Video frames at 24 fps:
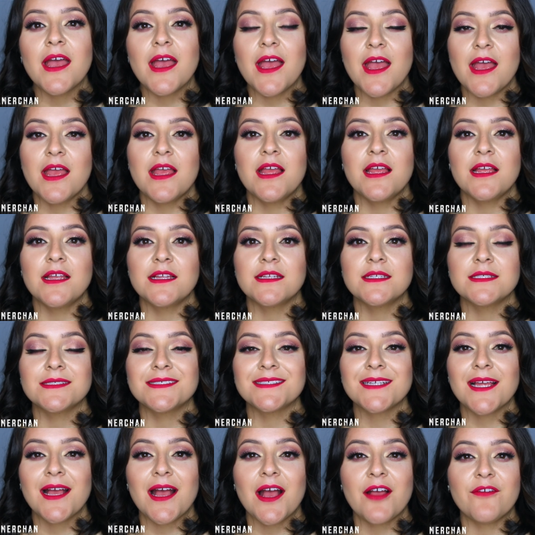
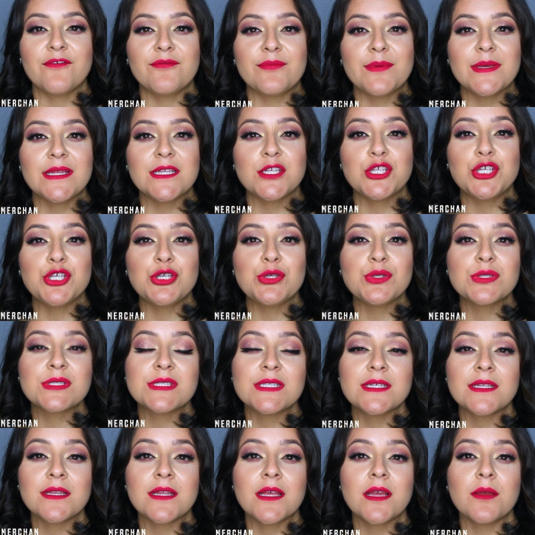and I've been
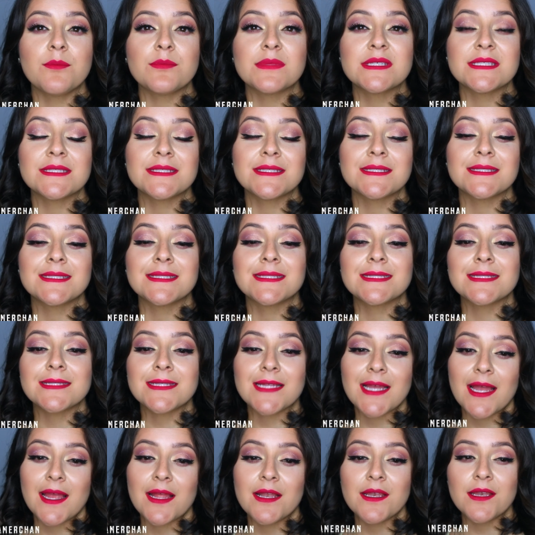using them since
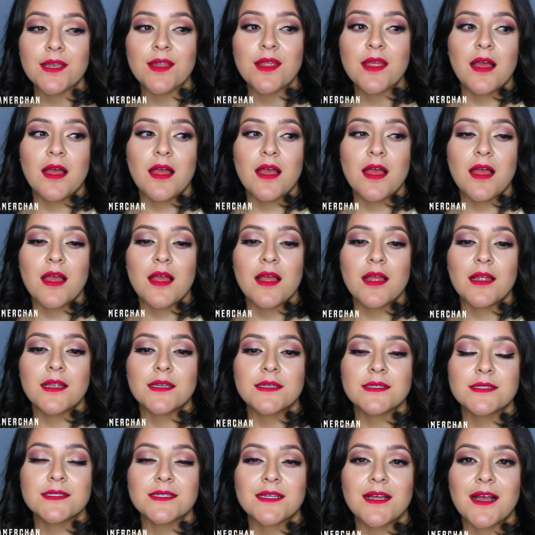then
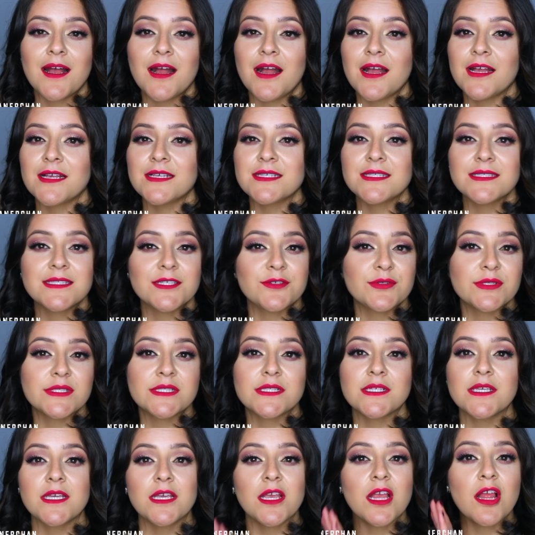and I
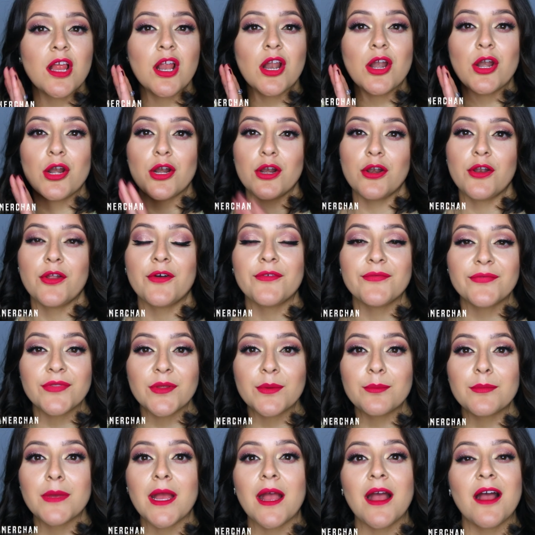seriously love
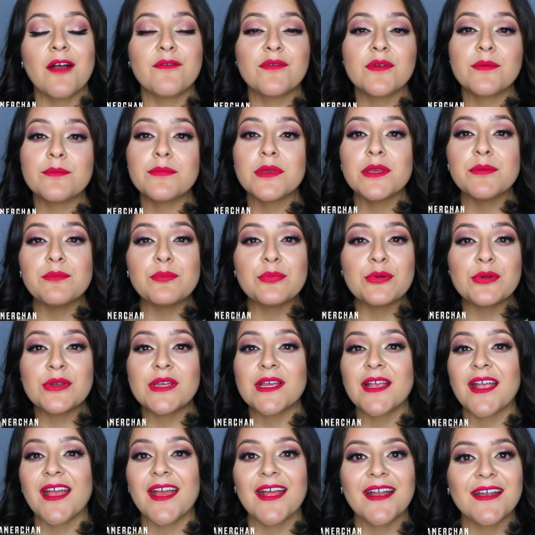them. I haven't been
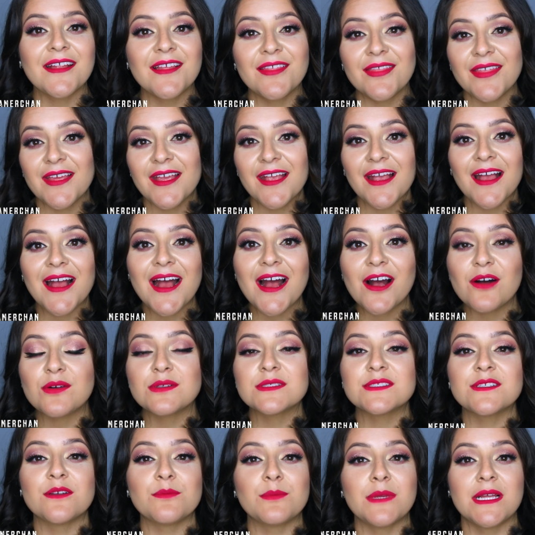putting anything
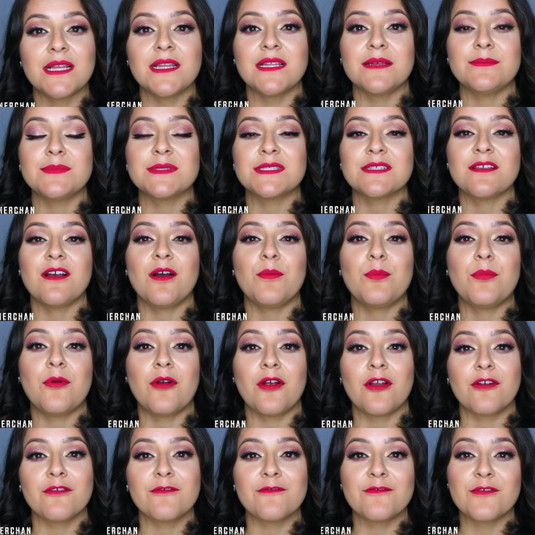else on my lips
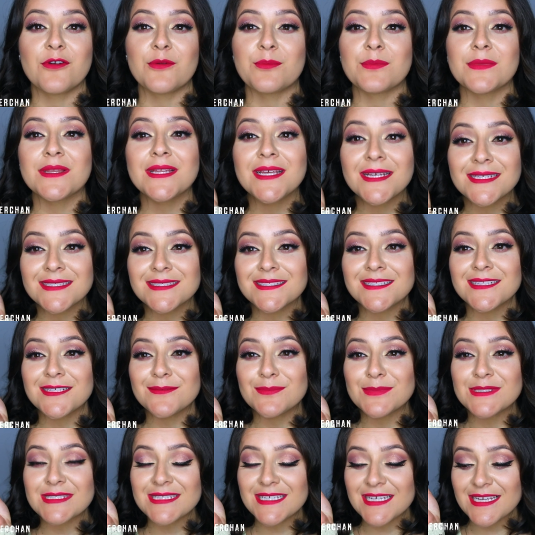apart from this
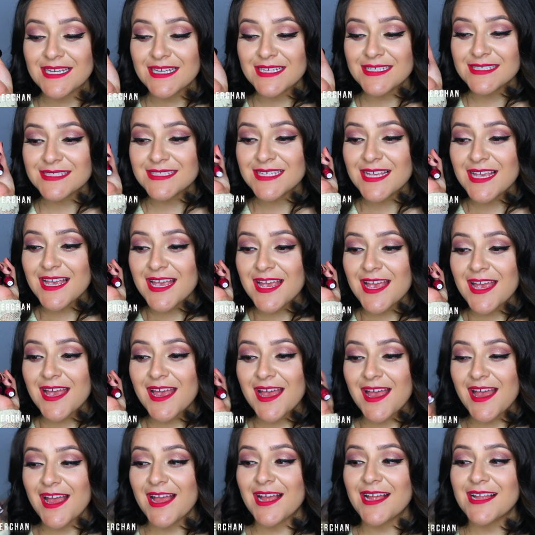lipstick
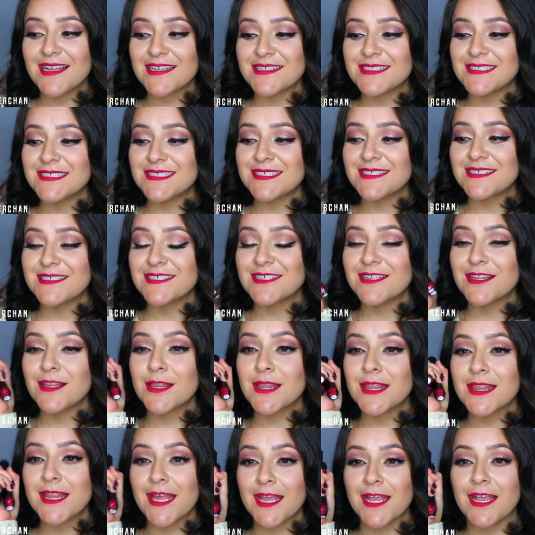and
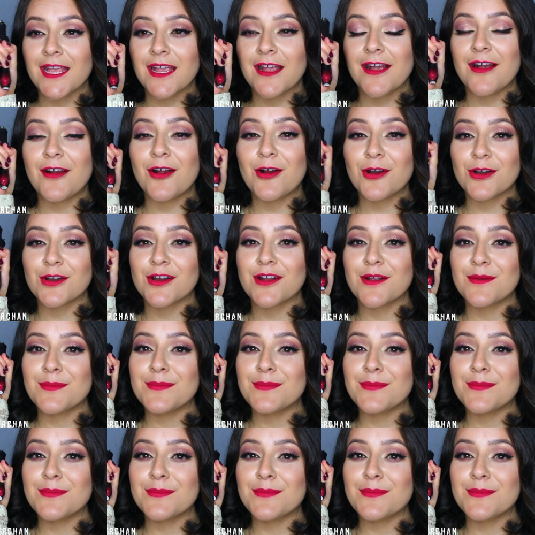they are